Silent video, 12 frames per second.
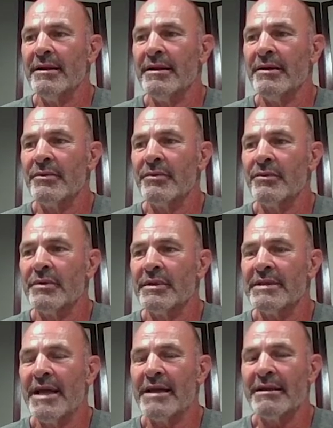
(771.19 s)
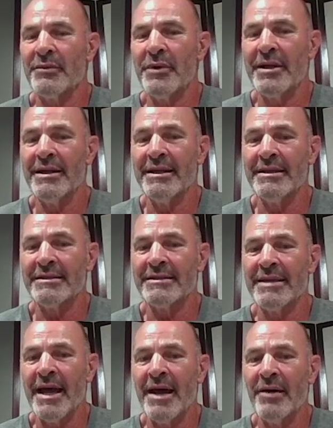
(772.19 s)
exactly what it is
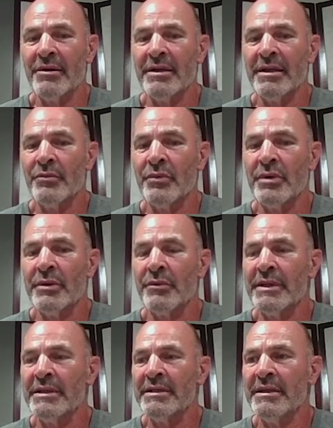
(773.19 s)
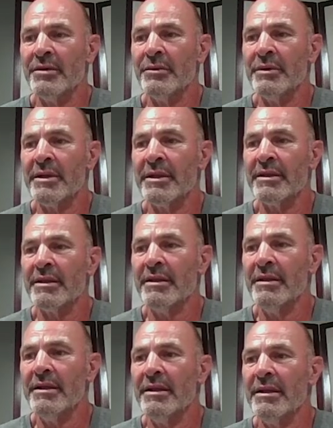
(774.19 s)
now and what we deal with,
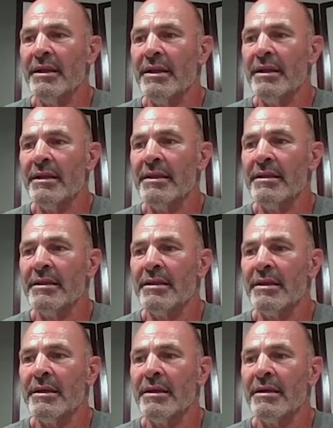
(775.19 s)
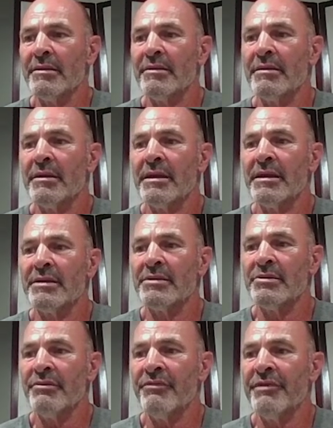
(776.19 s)
and the things
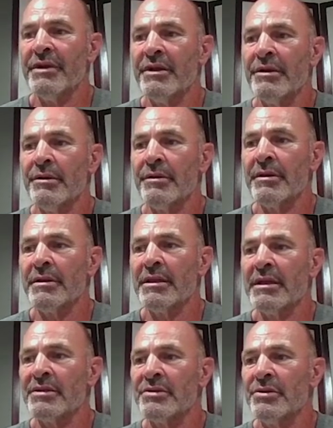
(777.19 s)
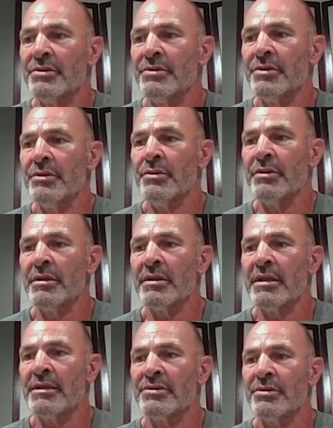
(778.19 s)
you feel, the things you do, the
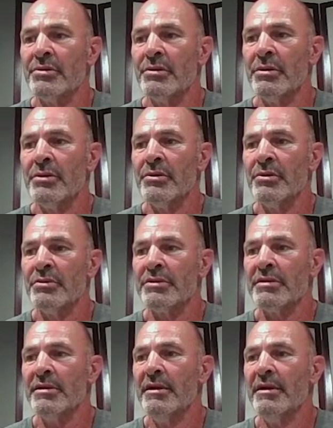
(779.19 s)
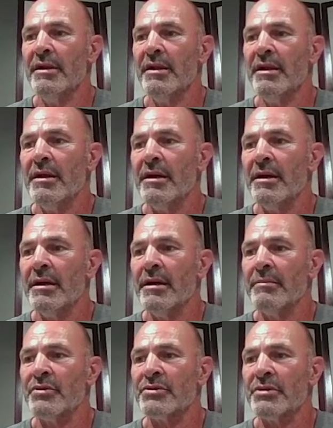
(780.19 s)
things you lose.
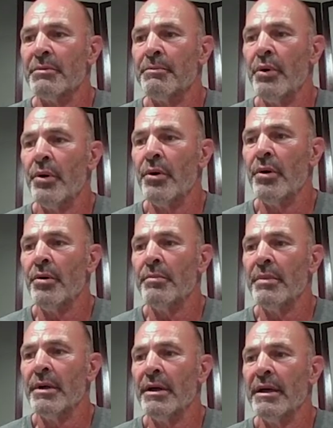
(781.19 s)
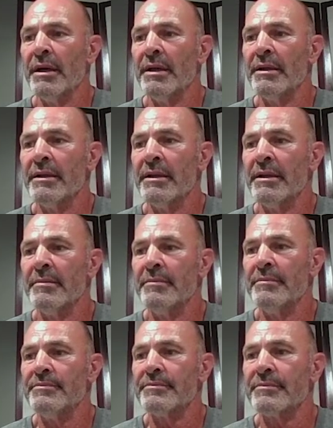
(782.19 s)
There's a poem
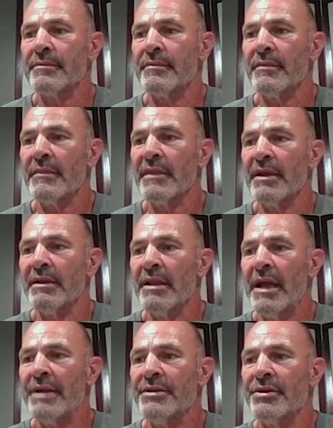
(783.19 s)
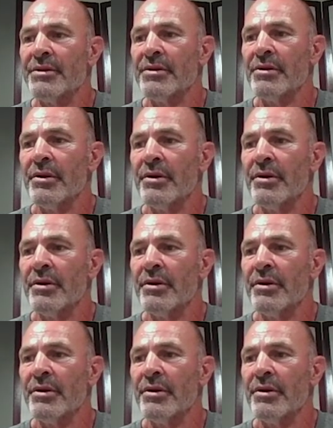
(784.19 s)
on line you can go